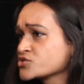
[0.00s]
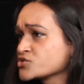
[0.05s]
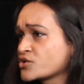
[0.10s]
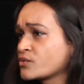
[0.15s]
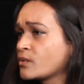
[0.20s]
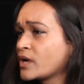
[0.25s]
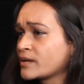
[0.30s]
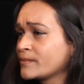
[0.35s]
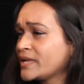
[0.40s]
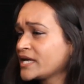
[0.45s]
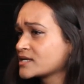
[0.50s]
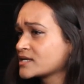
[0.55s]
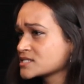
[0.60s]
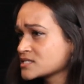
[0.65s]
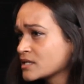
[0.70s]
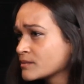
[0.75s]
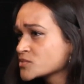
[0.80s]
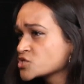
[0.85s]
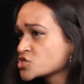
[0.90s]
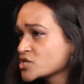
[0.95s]
or want to make
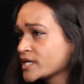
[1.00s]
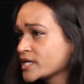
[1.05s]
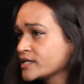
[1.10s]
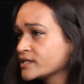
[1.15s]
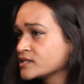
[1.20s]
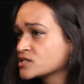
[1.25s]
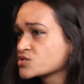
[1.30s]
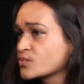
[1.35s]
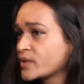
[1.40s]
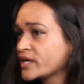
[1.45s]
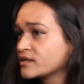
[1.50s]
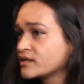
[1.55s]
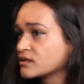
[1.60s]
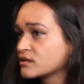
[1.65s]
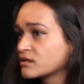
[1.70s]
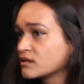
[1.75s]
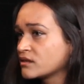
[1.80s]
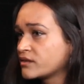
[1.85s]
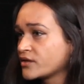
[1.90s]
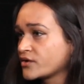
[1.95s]
assumptions when
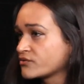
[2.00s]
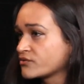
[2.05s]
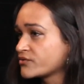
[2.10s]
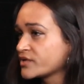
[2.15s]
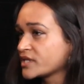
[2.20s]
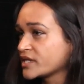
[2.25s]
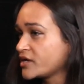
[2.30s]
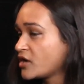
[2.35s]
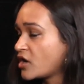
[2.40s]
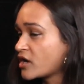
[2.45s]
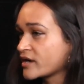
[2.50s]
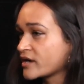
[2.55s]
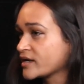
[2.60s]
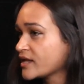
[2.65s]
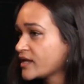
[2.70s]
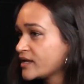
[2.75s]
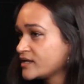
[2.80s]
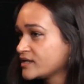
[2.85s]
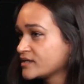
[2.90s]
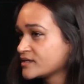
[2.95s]
there really aren't
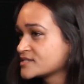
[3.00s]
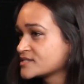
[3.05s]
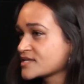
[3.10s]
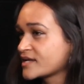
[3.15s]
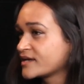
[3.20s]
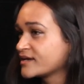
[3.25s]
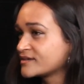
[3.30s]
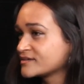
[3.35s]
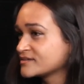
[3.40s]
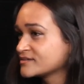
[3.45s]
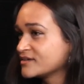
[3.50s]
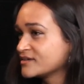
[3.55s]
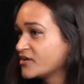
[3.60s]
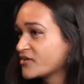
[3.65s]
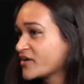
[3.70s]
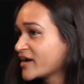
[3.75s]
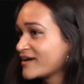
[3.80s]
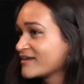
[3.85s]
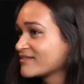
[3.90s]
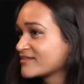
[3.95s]
any. It's like,
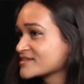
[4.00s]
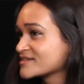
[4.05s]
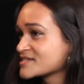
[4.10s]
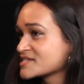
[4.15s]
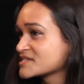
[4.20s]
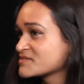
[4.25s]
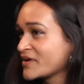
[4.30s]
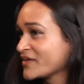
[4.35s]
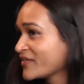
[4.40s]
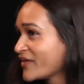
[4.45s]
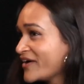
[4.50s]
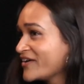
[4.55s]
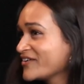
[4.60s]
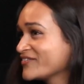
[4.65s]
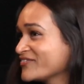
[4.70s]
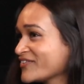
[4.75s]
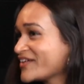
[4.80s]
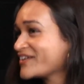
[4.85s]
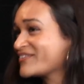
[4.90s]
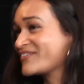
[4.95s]
okay, this is my life.
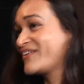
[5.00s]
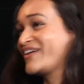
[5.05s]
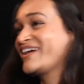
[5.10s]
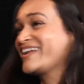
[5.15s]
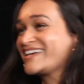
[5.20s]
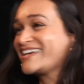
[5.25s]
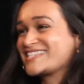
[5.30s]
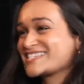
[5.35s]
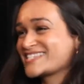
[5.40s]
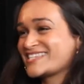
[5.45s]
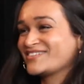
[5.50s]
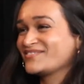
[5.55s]
Like, what is the